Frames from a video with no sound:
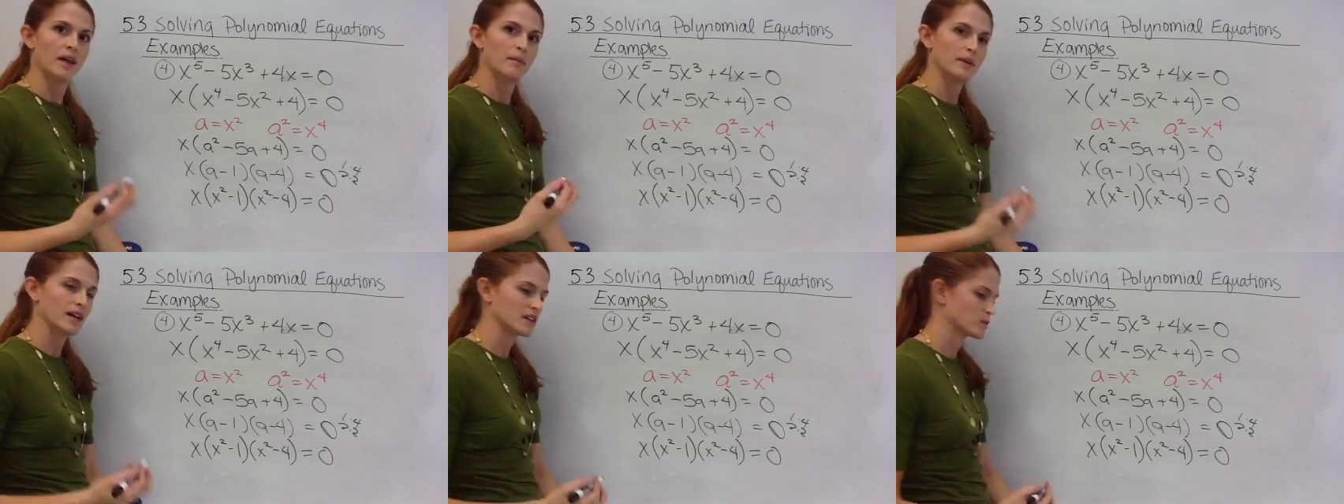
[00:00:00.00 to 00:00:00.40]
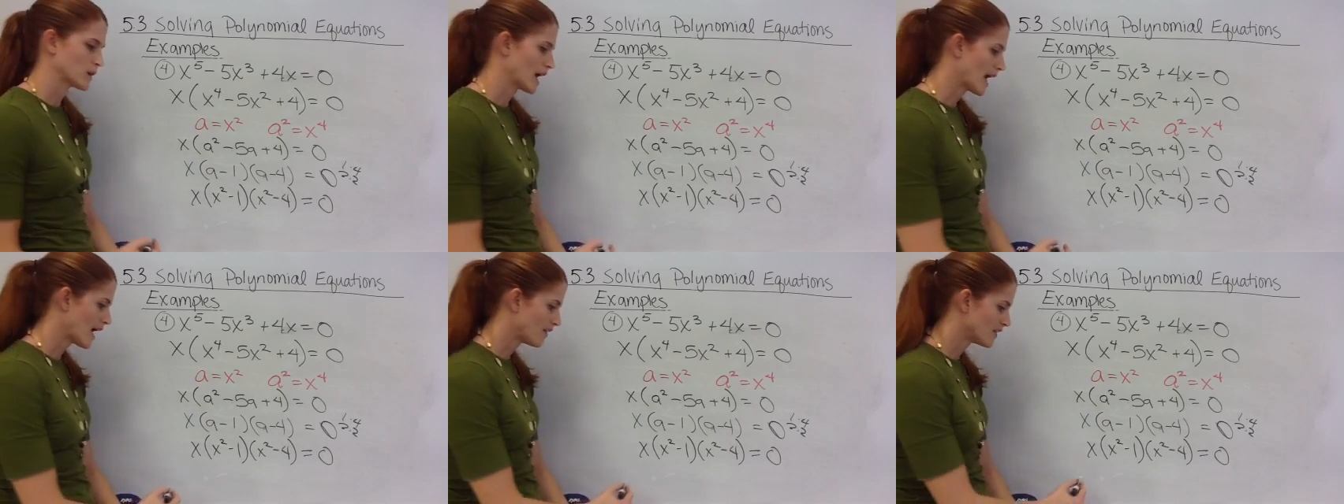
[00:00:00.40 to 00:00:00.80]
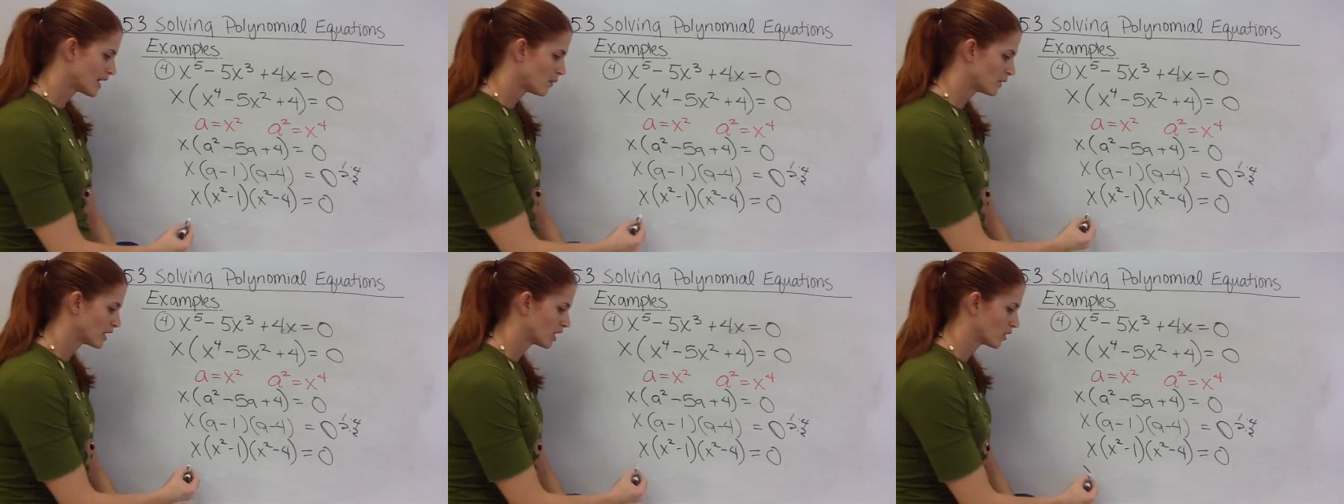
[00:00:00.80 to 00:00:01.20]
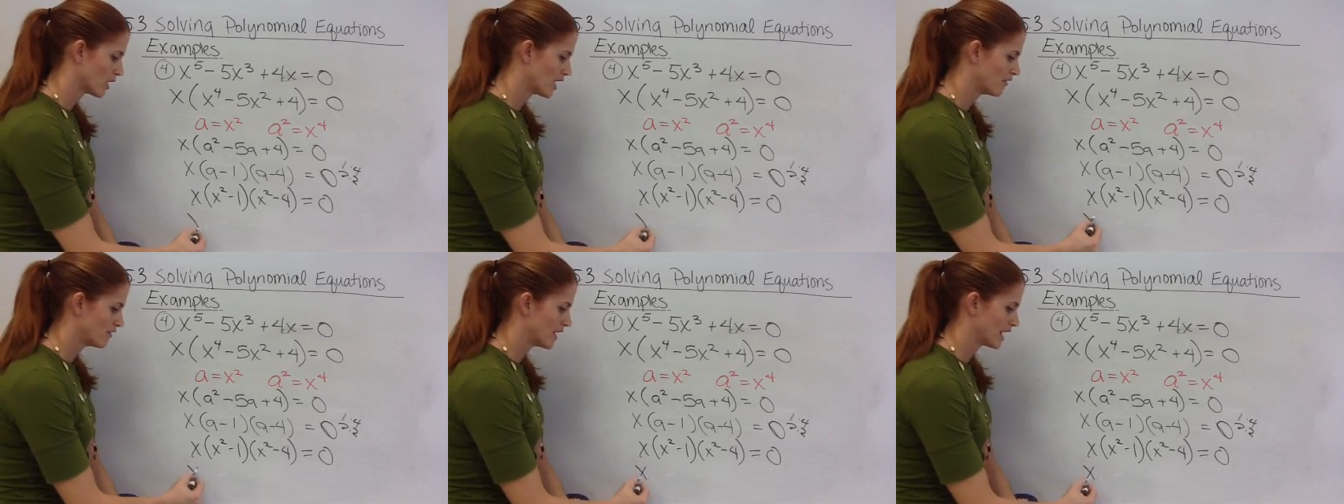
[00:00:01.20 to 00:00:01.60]
Because we have that, we can go
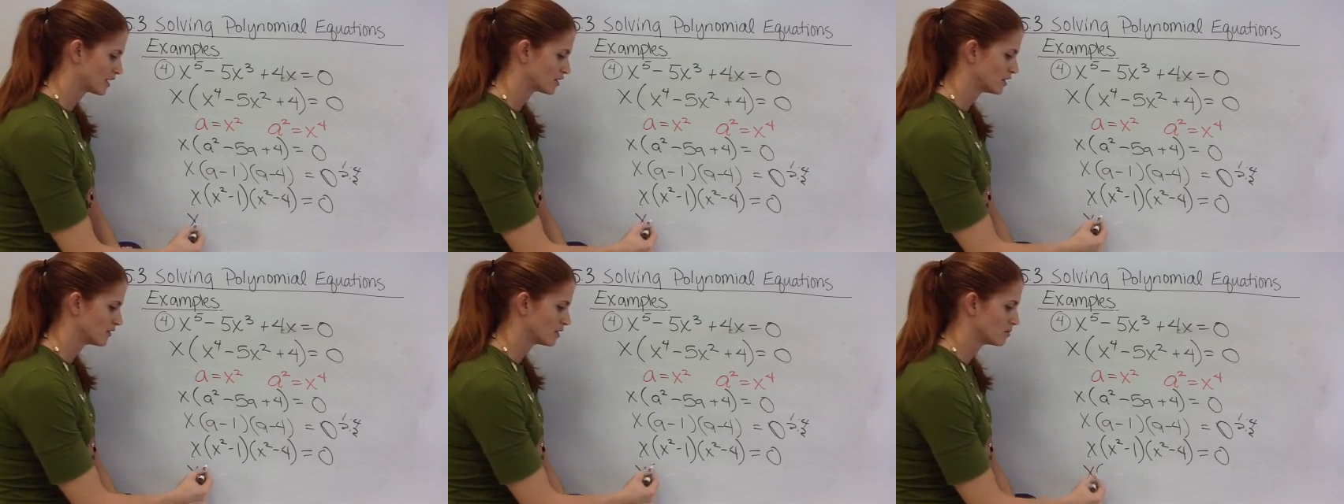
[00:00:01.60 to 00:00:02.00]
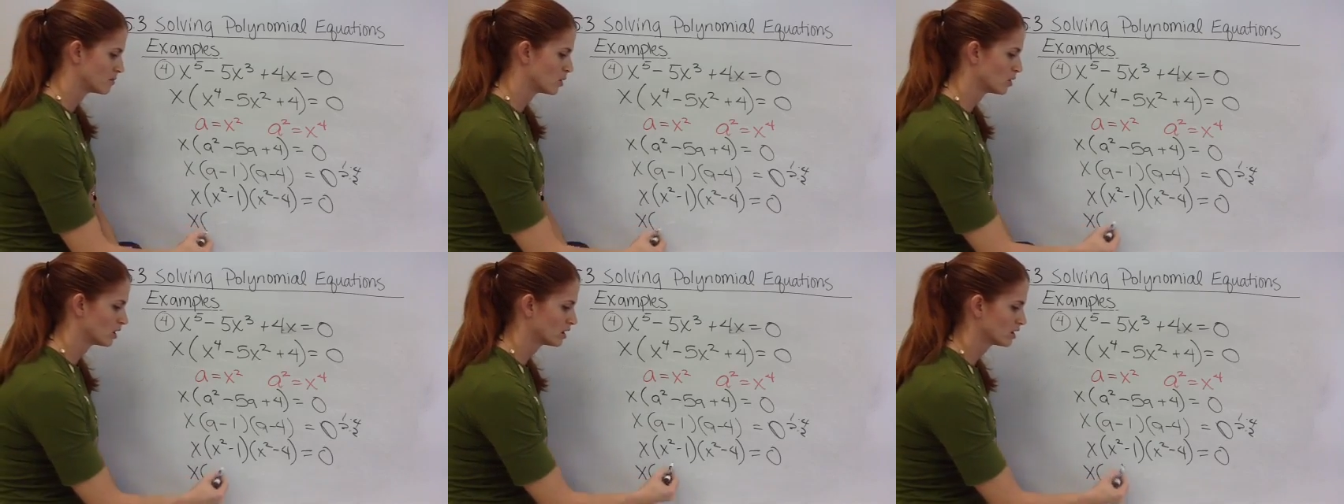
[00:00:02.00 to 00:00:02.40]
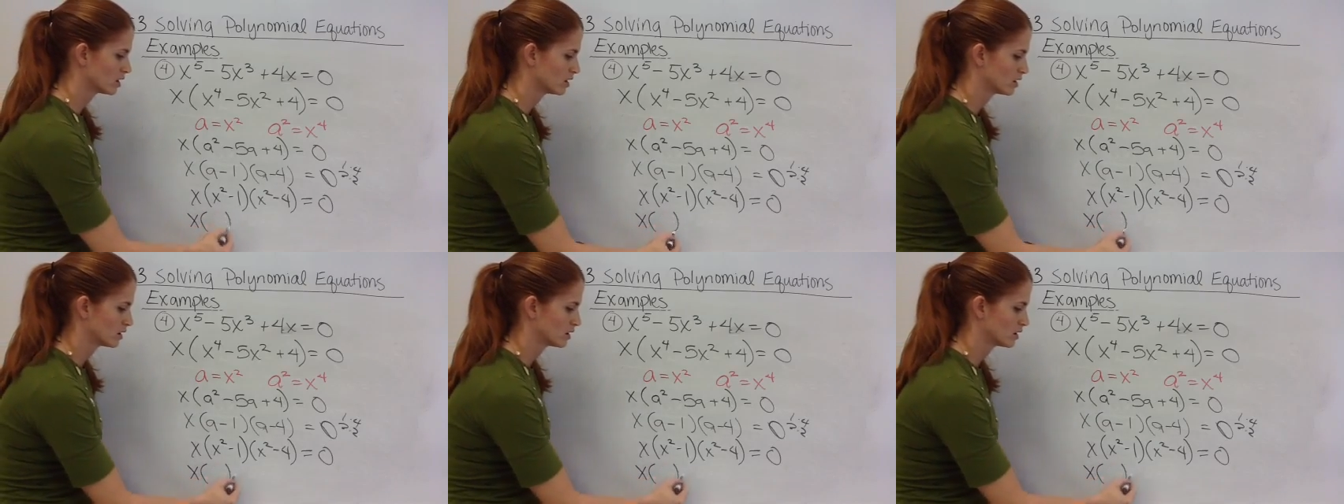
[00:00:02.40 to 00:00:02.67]
ahead and factor even more.